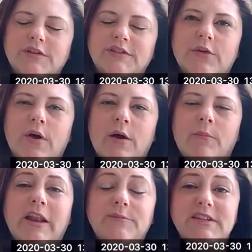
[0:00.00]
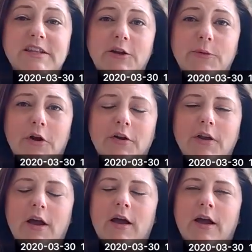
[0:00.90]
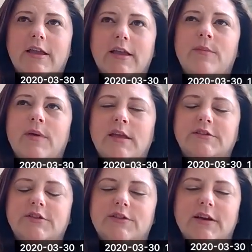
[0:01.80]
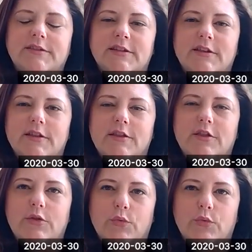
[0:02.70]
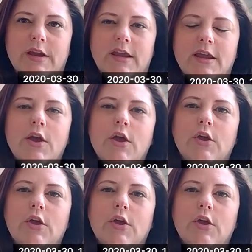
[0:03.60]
So my name's Anita Byrne. I am a 2003